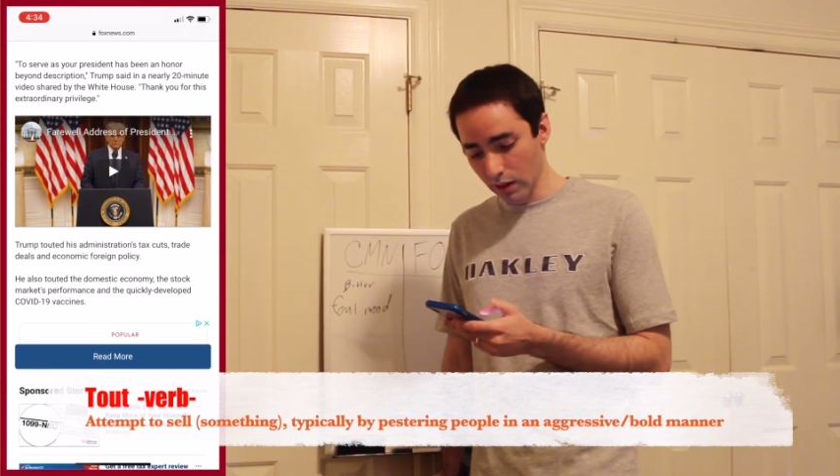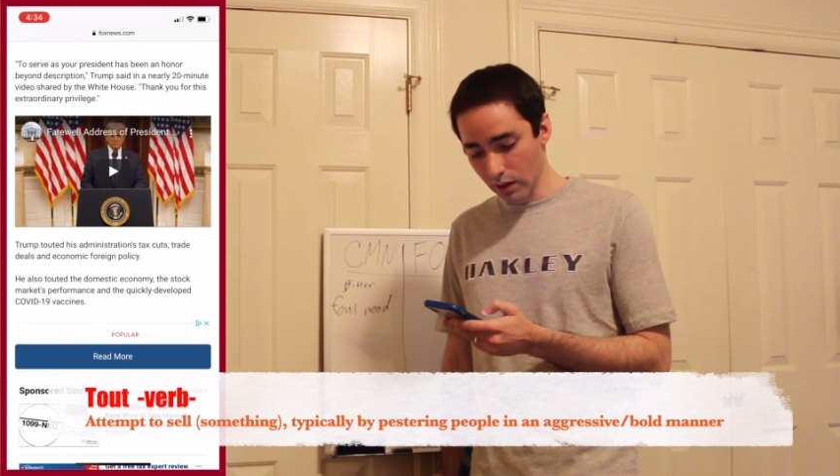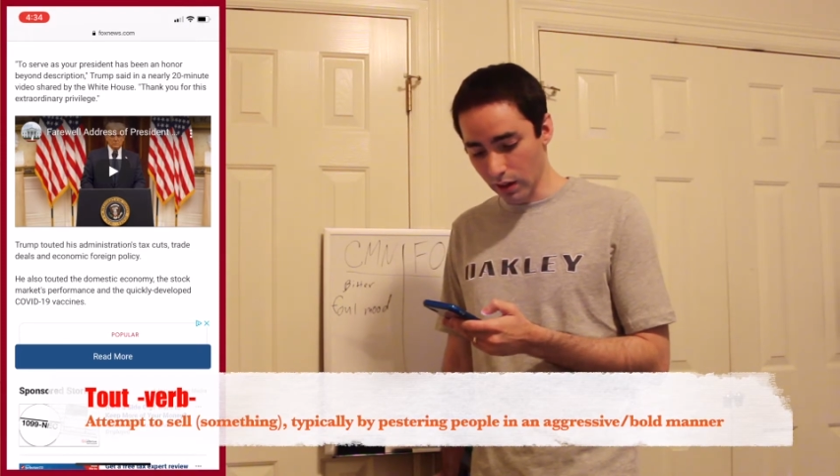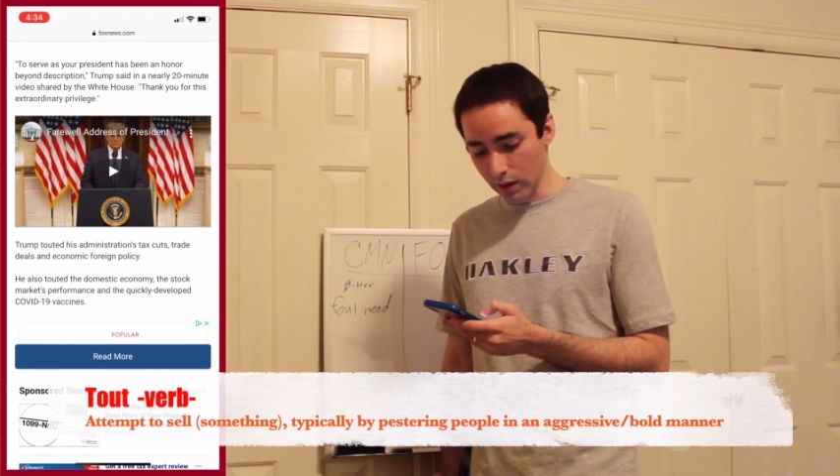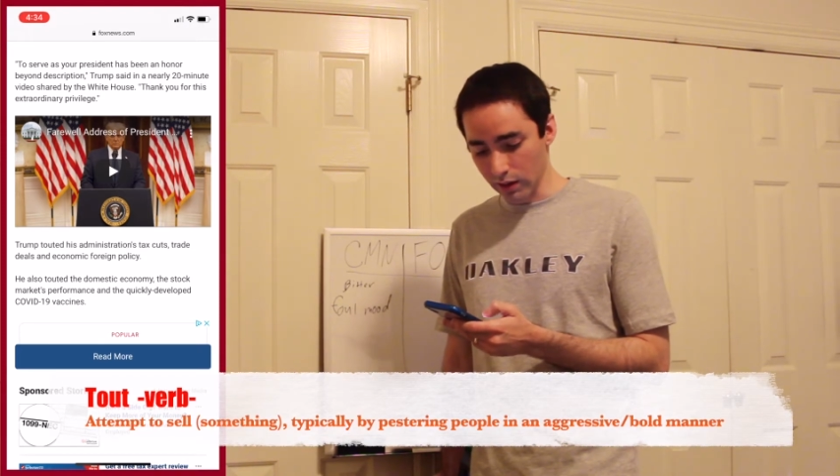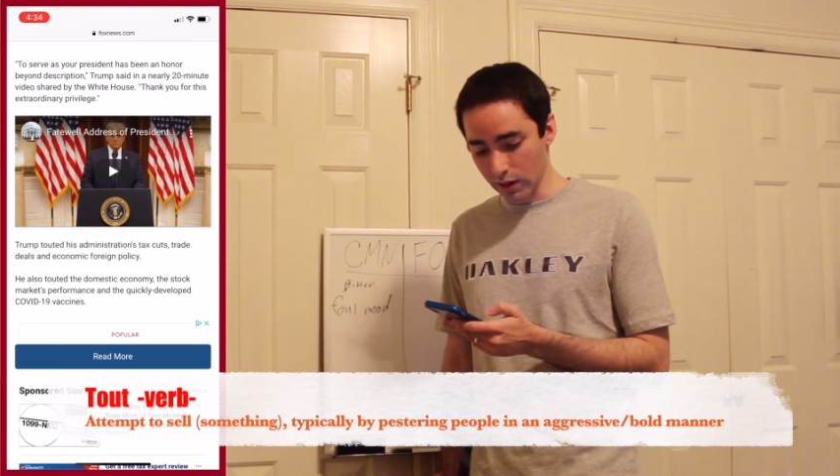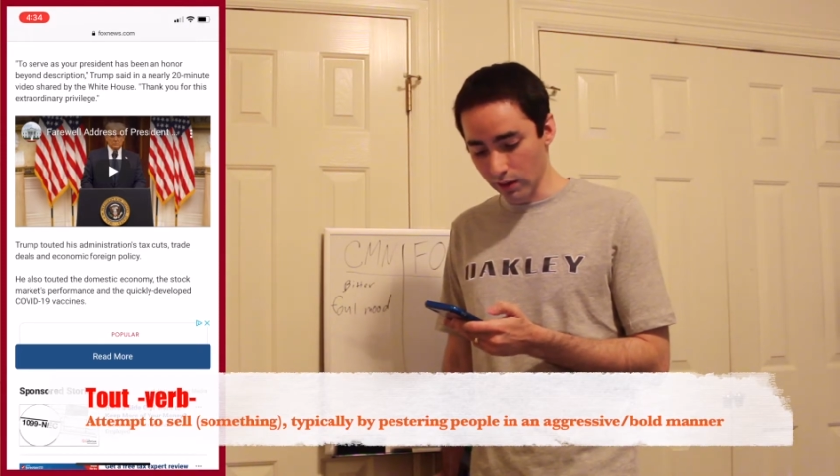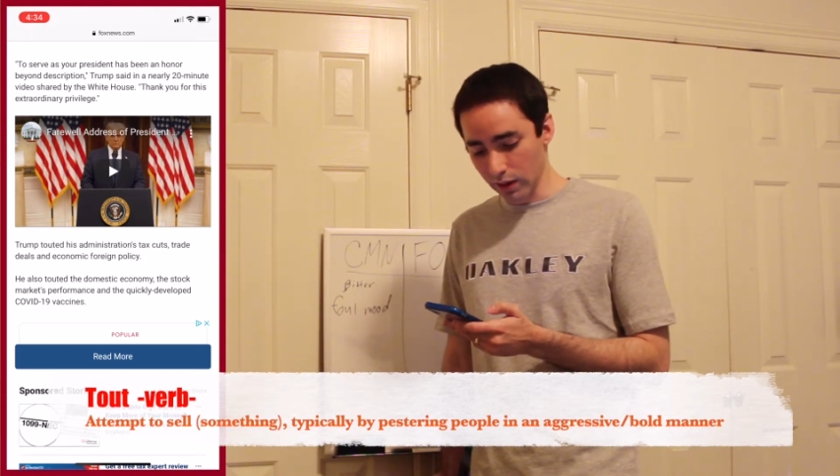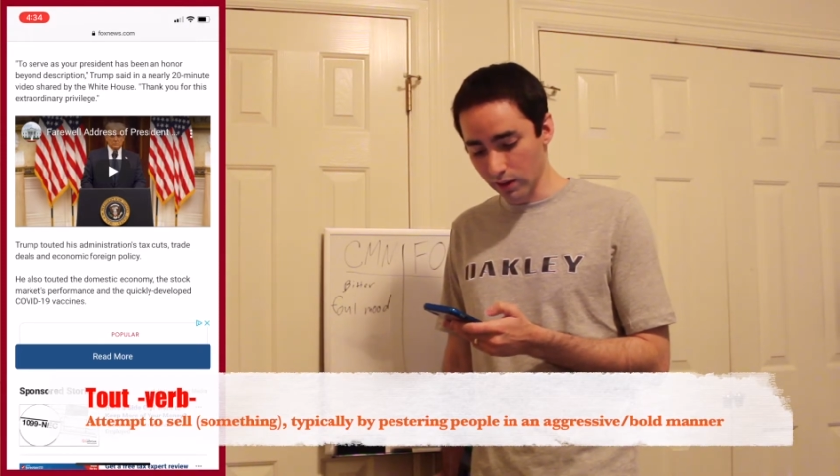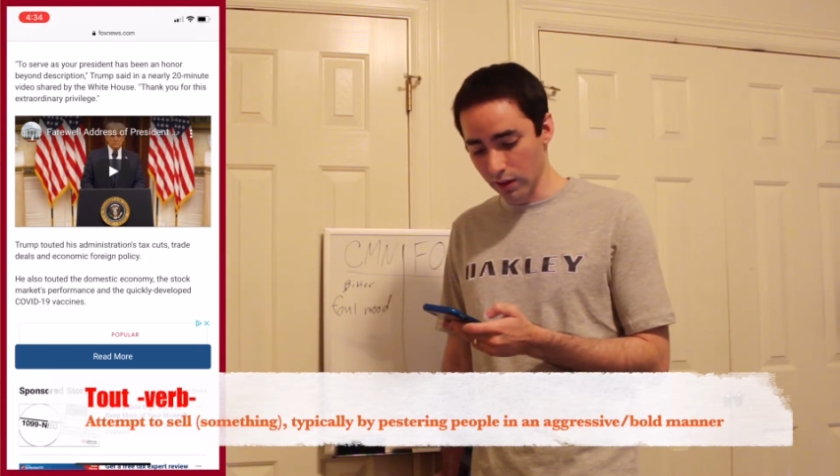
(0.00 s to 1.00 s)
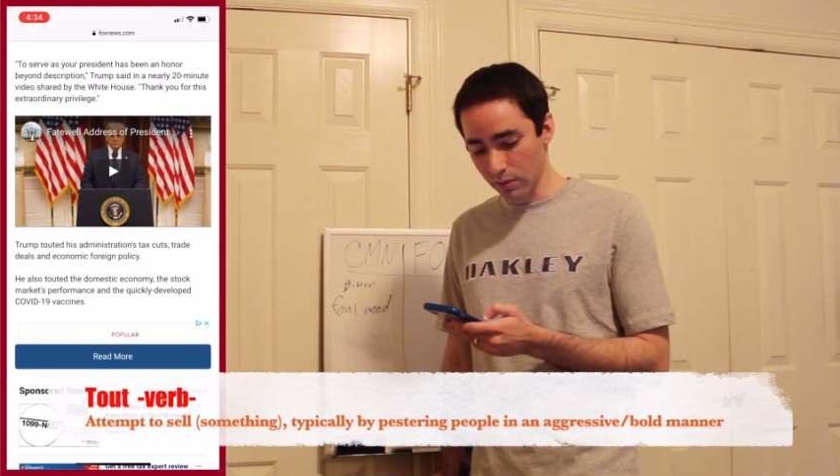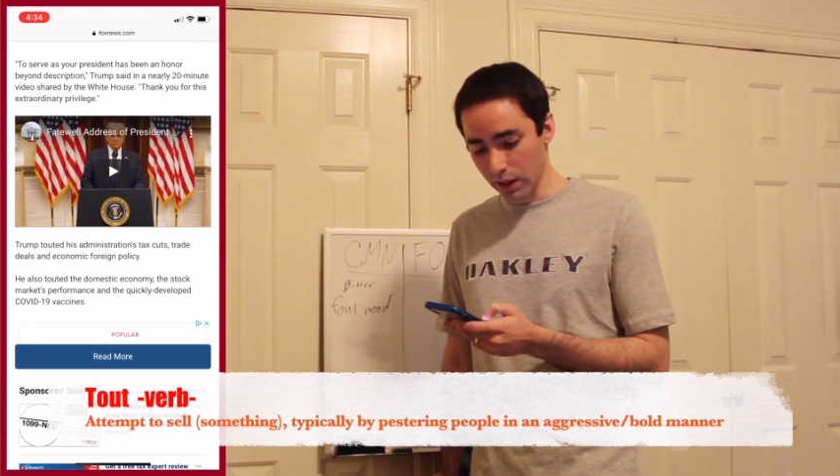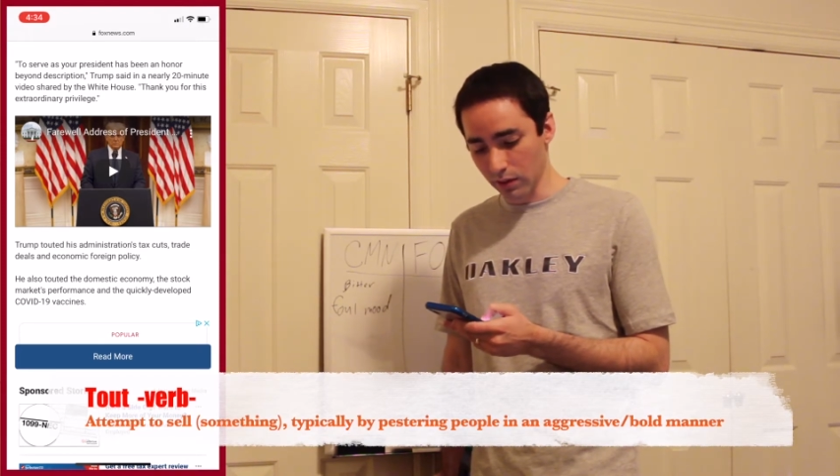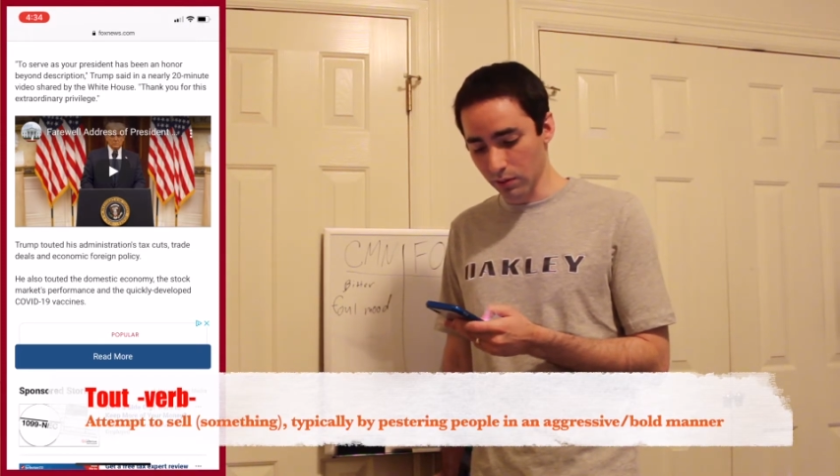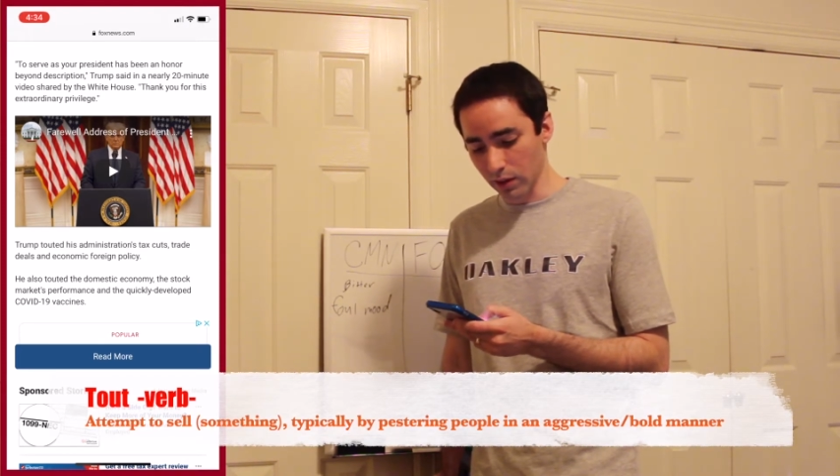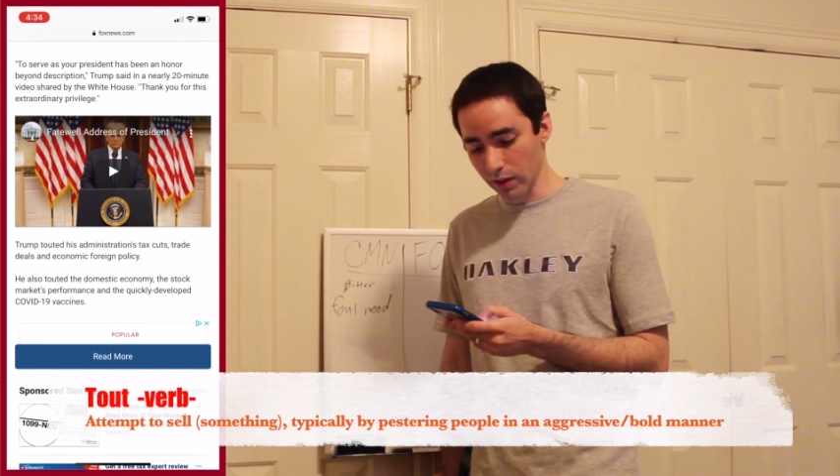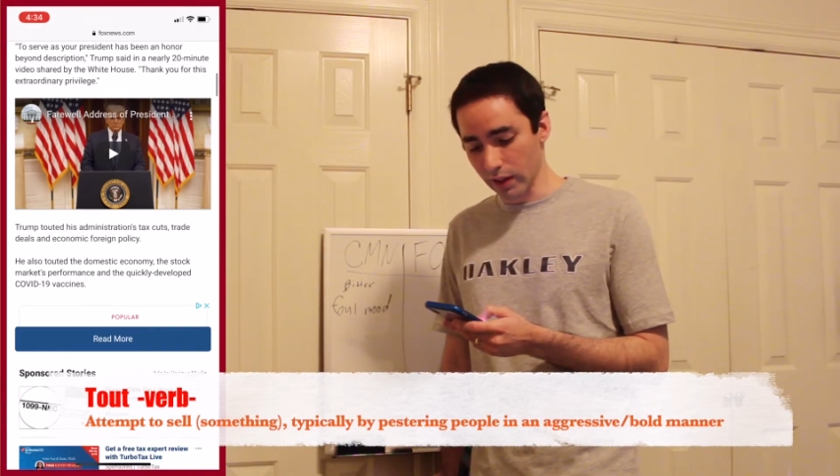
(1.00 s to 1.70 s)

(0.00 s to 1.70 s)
Touted could be a word